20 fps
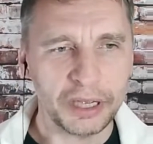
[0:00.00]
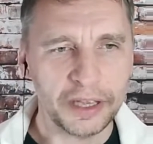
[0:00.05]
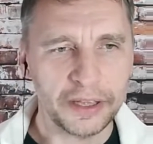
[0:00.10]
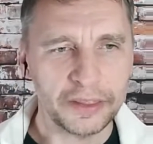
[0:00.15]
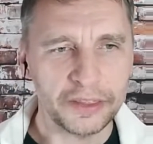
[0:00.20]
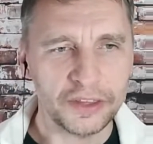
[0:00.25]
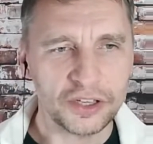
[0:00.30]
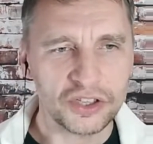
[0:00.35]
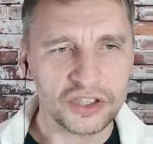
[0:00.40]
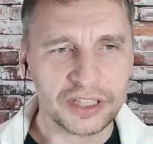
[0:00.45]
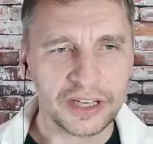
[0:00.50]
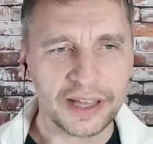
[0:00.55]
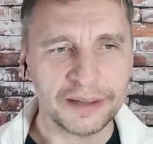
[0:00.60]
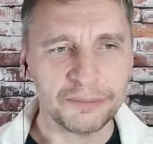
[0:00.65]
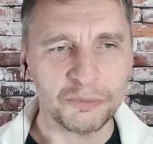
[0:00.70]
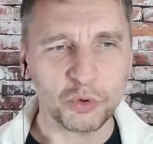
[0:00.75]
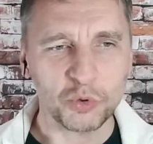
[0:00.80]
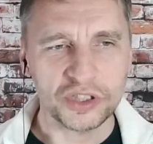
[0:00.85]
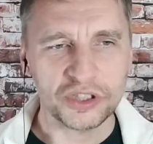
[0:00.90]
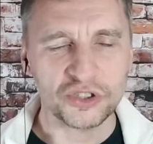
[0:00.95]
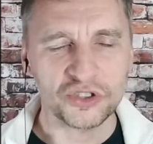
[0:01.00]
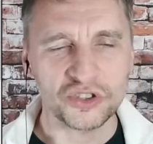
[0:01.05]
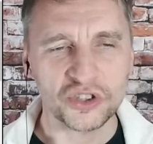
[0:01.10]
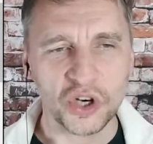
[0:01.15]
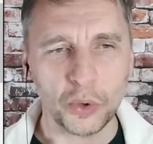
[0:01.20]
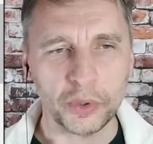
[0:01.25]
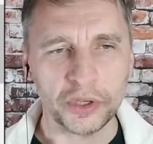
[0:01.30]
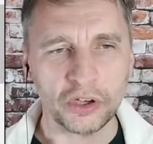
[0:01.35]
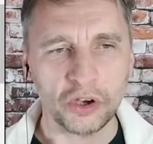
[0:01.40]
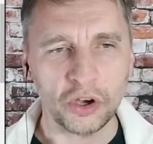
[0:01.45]
There's a lot more research
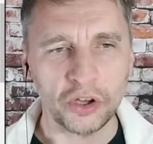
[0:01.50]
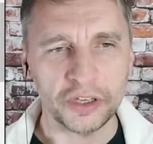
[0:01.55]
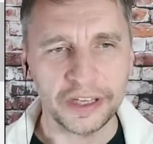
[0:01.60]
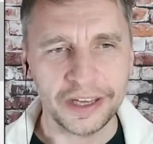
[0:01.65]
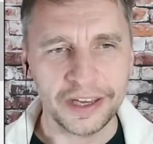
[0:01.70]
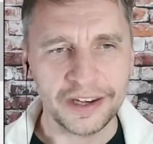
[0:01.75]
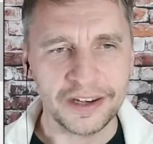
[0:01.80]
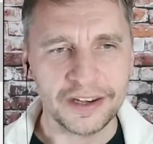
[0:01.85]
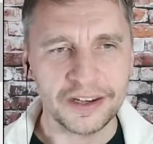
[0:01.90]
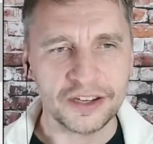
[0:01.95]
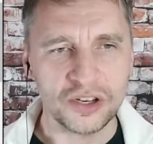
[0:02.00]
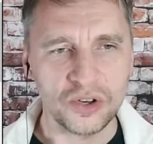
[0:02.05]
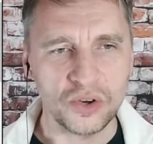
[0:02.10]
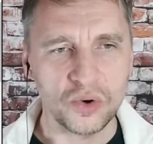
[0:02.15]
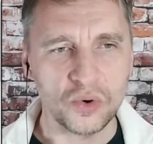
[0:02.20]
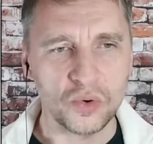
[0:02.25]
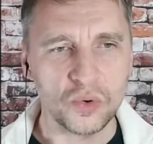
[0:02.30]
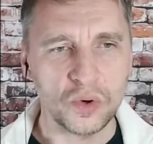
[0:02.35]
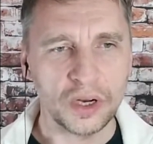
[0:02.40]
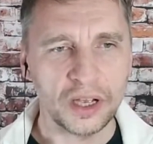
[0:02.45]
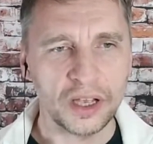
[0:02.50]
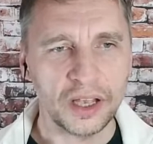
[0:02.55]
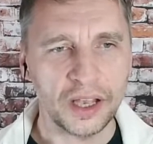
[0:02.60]
going on into